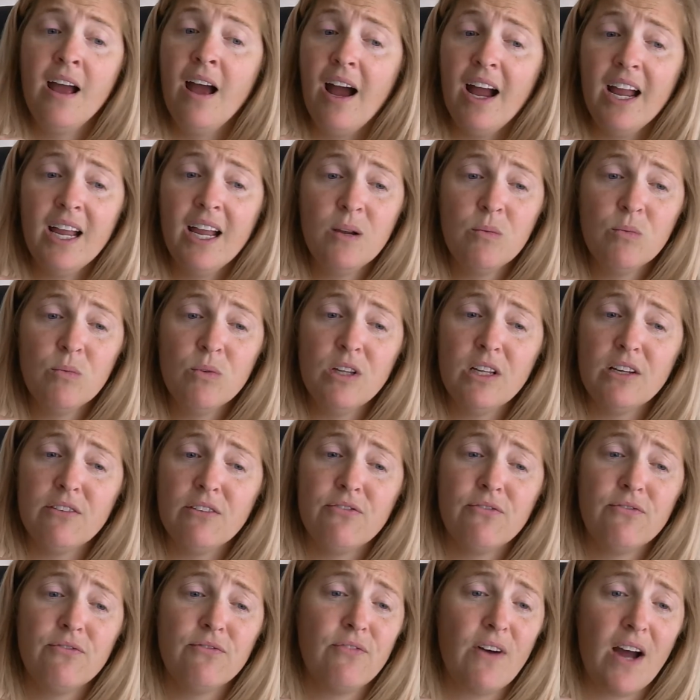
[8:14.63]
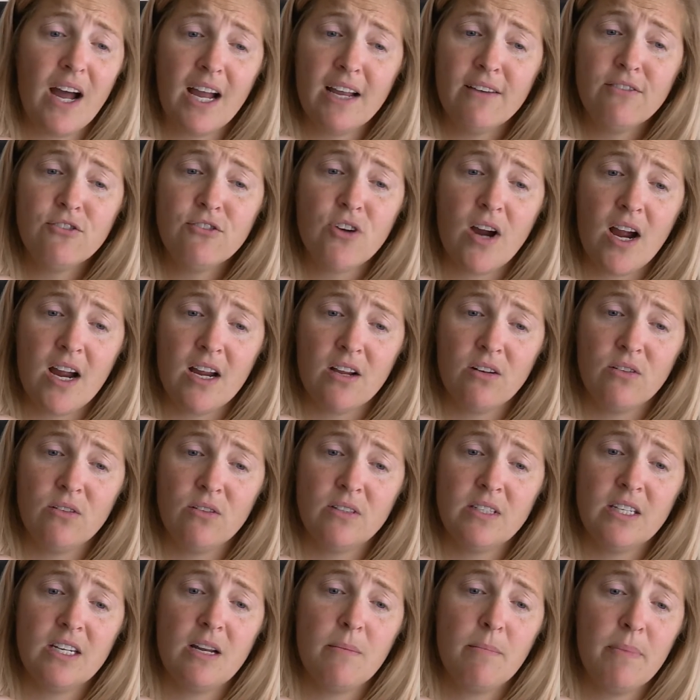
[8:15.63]
I am really 5
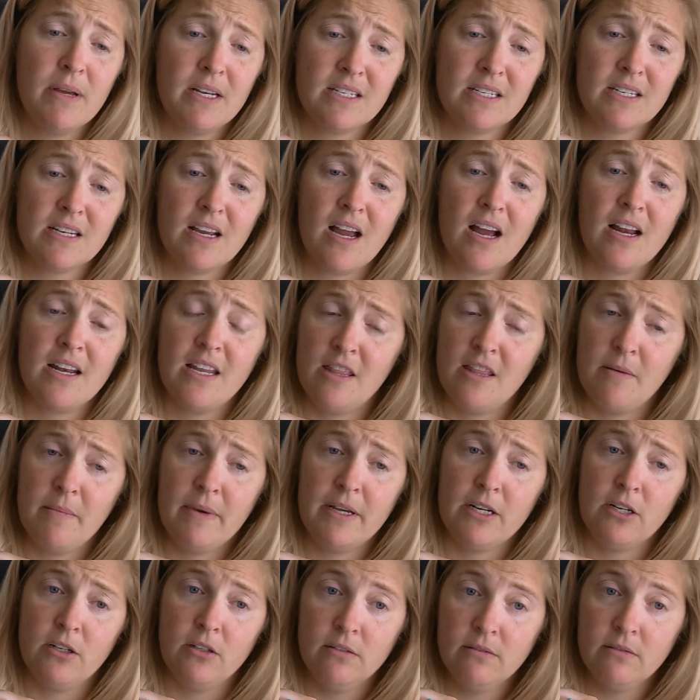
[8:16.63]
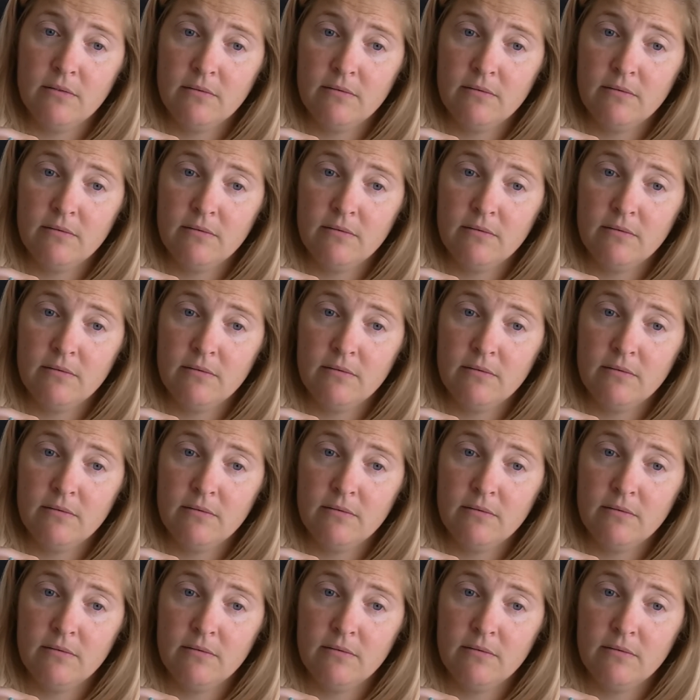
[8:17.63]
triangles and a pentagon in the middle.